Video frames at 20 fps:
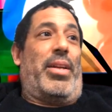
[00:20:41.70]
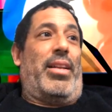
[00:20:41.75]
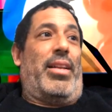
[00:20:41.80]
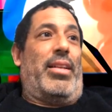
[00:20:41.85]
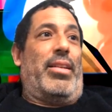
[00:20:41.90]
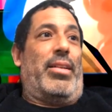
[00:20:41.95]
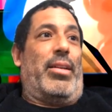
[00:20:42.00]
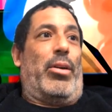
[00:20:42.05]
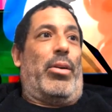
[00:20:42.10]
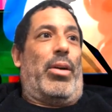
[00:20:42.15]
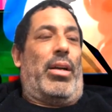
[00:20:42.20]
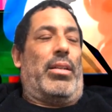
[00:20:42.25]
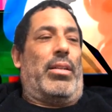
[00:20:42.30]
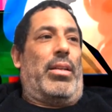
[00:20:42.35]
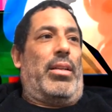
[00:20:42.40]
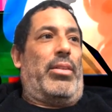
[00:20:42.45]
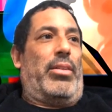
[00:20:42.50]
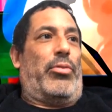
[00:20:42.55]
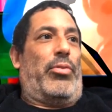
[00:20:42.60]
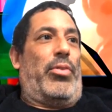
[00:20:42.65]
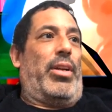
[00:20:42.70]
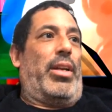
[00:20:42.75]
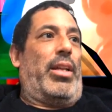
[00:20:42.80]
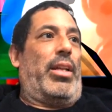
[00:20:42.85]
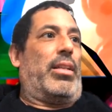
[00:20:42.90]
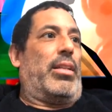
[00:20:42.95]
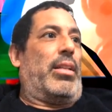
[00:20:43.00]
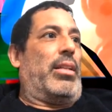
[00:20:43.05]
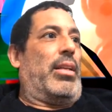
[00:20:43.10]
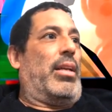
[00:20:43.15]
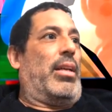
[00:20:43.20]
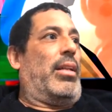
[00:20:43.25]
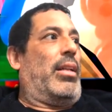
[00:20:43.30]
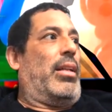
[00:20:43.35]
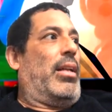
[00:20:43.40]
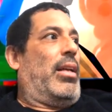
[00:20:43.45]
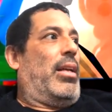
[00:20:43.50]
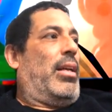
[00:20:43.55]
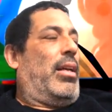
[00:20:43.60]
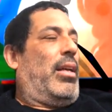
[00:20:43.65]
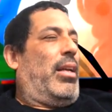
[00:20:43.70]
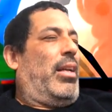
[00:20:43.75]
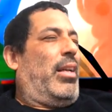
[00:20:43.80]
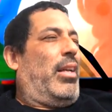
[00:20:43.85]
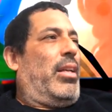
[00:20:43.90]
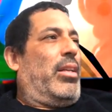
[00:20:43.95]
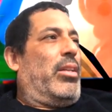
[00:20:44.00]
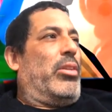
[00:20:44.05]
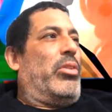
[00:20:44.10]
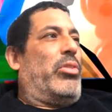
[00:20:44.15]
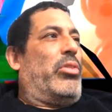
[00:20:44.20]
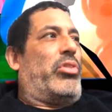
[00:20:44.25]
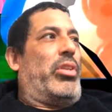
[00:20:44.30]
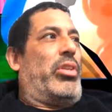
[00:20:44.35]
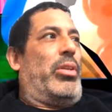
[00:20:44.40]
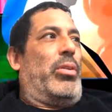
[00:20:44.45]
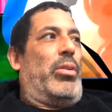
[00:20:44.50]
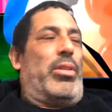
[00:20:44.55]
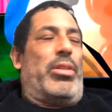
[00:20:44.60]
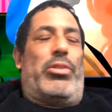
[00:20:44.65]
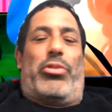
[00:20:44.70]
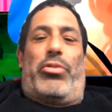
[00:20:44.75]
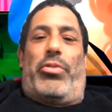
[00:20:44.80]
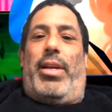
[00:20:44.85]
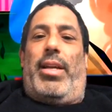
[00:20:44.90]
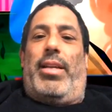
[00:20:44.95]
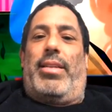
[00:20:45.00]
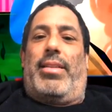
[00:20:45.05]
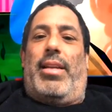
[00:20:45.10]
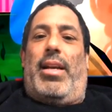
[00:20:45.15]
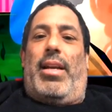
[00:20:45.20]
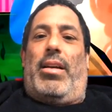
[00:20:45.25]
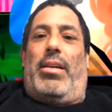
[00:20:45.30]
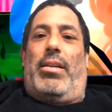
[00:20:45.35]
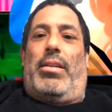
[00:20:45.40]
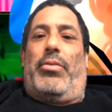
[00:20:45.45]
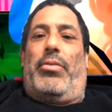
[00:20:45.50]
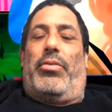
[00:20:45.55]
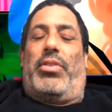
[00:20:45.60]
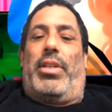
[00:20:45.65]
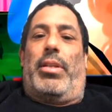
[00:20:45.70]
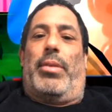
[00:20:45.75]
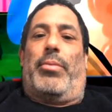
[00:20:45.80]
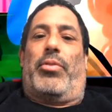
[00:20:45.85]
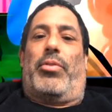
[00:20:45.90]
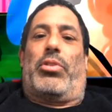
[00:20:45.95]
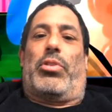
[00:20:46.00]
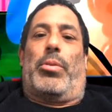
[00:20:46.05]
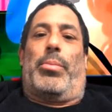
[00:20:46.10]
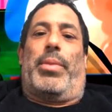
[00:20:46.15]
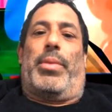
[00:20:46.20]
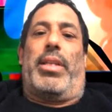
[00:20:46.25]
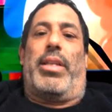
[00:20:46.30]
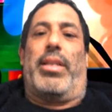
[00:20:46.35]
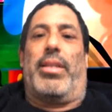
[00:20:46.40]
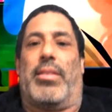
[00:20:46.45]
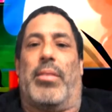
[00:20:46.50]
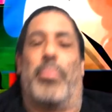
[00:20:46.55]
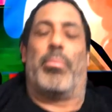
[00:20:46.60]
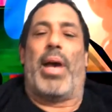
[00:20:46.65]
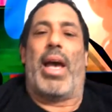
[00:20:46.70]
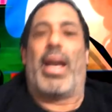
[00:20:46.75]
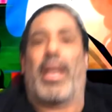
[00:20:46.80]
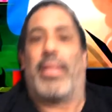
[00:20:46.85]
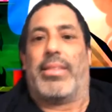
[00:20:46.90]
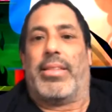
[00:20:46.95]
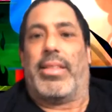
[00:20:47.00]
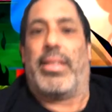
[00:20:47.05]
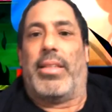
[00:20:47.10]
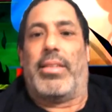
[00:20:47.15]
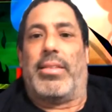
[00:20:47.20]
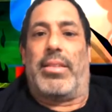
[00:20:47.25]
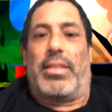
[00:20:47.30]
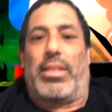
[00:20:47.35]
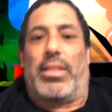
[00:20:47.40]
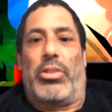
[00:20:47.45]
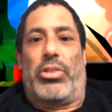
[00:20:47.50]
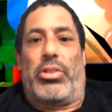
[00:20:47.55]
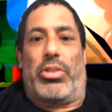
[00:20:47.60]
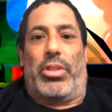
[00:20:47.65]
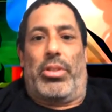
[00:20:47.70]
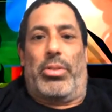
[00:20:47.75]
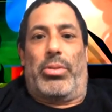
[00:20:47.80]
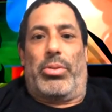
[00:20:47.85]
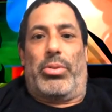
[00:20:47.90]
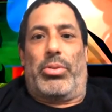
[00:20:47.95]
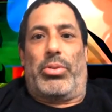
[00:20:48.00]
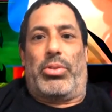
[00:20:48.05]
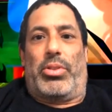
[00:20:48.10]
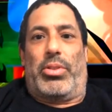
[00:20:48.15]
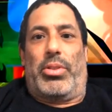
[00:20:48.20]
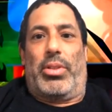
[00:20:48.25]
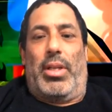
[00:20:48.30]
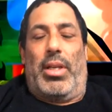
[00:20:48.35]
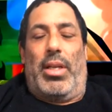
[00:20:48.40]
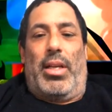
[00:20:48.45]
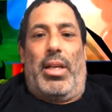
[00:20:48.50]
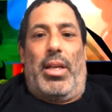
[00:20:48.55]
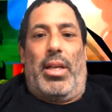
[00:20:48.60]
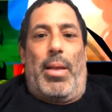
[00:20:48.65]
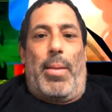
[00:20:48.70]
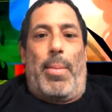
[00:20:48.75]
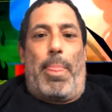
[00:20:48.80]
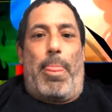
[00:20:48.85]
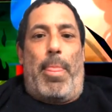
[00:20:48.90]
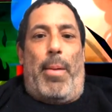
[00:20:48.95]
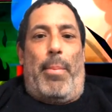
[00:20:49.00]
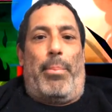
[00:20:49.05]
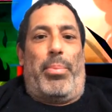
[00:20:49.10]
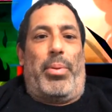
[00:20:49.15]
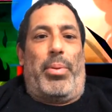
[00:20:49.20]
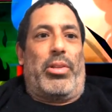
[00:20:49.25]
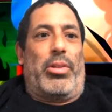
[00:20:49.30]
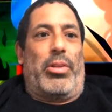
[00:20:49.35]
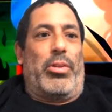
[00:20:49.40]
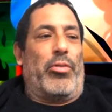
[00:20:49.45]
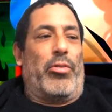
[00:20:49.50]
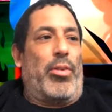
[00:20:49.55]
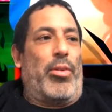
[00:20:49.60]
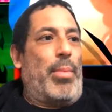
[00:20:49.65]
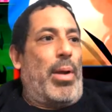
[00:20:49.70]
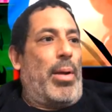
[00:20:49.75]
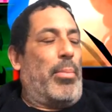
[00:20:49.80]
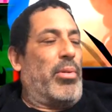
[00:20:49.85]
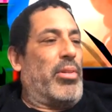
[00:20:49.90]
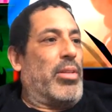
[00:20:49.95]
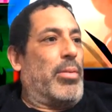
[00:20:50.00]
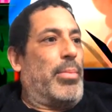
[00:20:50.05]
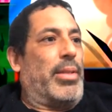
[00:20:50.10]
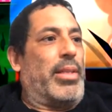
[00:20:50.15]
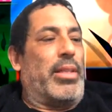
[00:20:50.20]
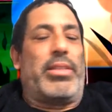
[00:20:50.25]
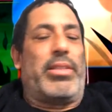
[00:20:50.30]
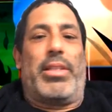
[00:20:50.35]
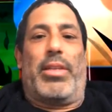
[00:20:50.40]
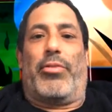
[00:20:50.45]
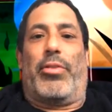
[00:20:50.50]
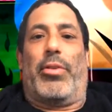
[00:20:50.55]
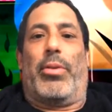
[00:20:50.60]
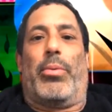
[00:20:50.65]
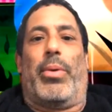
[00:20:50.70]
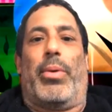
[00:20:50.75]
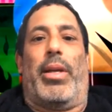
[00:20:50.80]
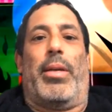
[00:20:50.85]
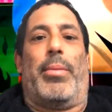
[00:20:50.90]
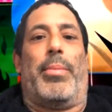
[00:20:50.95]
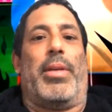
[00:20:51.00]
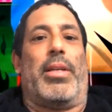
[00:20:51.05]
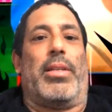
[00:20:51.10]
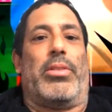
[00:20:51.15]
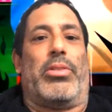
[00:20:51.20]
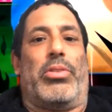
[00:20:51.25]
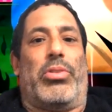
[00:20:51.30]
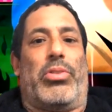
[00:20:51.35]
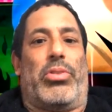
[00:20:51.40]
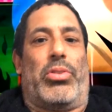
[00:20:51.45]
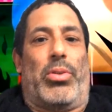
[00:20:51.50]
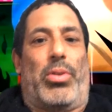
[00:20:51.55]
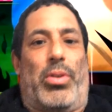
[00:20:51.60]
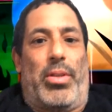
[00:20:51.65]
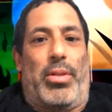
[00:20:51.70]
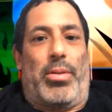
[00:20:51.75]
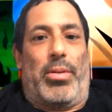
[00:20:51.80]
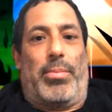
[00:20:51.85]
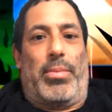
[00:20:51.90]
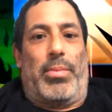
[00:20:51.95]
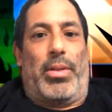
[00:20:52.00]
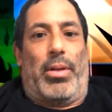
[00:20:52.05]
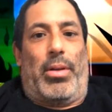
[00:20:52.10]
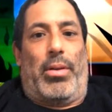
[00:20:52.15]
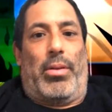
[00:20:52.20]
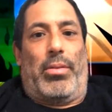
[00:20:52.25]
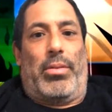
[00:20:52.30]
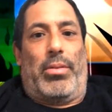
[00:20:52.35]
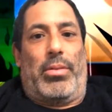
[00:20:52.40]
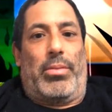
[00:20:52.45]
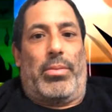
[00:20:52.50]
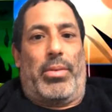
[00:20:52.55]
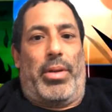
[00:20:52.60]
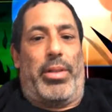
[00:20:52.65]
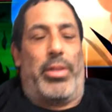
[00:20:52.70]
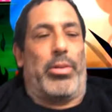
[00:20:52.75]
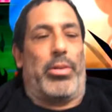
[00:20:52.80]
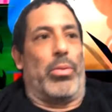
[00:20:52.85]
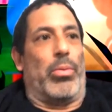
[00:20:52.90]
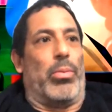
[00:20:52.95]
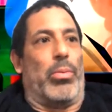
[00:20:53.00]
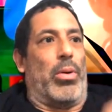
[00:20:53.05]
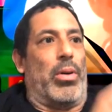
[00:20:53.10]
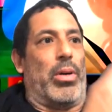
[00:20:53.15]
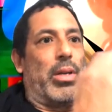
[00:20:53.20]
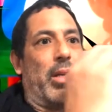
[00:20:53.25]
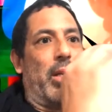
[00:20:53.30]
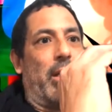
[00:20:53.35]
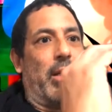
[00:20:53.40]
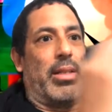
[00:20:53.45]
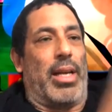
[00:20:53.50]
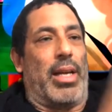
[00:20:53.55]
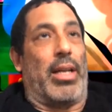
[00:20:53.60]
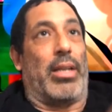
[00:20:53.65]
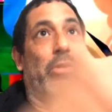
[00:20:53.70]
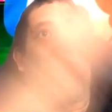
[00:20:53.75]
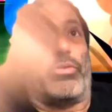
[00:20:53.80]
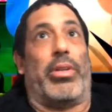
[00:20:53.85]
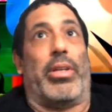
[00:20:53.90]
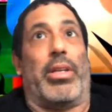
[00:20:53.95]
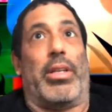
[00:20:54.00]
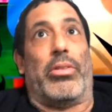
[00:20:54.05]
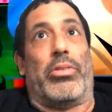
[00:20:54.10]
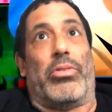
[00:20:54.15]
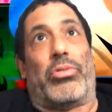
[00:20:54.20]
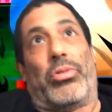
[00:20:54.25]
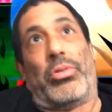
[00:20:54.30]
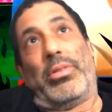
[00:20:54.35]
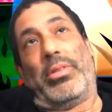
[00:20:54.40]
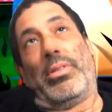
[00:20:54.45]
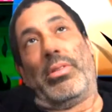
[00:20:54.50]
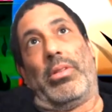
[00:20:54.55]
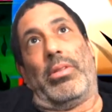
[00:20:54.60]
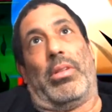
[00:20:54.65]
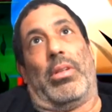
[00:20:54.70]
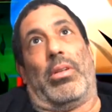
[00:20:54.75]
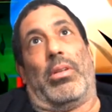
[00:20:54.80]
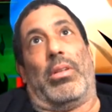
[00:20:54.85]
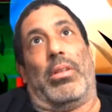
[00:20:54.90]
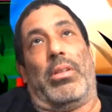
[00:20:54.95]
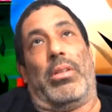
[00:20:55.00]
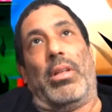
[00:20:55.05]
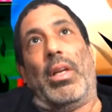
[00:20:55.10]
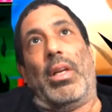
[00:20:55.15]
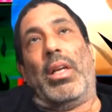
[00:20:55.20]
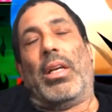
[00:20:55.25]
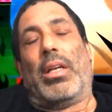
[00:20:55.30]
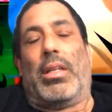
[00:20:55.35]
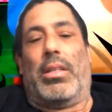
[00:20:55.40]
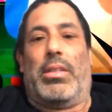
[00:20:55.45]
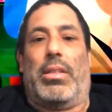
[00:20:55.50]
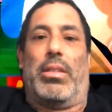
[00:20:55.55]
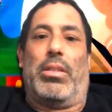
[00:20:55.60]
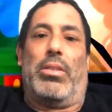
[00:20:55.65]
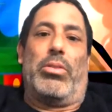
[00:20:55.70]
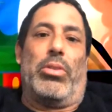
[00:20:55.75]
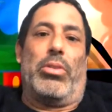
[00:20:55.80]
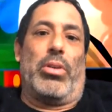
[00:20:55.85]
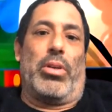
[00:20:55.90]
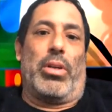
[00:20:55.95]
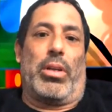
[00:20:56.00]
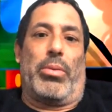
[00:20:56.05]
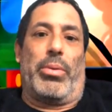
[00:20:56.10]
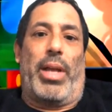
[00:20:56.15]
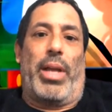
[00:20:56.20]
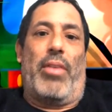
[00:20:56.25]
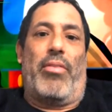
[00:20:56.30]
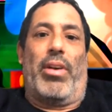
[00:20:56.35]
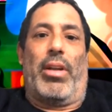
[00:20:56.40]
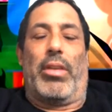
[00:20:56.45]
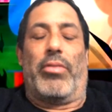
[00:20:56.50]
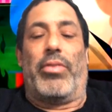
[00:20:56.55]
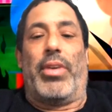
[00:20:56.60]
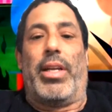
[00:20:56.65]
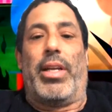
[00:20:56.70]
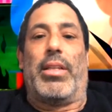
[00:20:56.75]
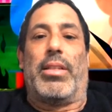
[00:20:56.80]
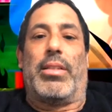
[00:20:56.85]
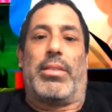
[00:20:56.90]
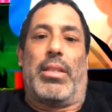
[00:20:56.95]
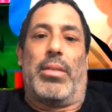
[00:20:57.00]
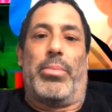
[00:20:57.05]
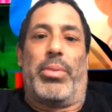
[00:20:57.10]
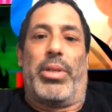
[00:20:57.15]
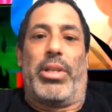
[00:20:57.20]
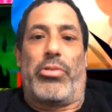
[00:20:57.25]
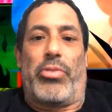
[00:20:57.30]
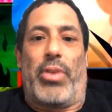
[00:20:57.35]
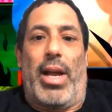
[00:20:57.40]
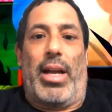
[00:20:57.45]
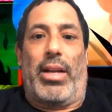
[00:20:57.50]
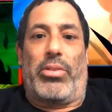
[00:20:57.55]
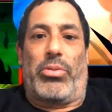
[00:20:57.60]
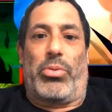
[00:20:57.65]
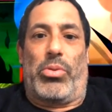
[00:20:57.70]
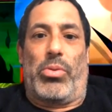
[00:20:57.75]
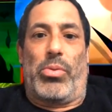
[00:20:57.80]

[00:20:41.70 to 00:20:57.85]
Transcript: I mean, you know, it's funny that you see all these trains now. You've seen them for so many years in magazines and in shows, but you remember them in a different way because you saw them, you know, whether you were walking down the street and you know, because in New York, we have elevated subway tracks.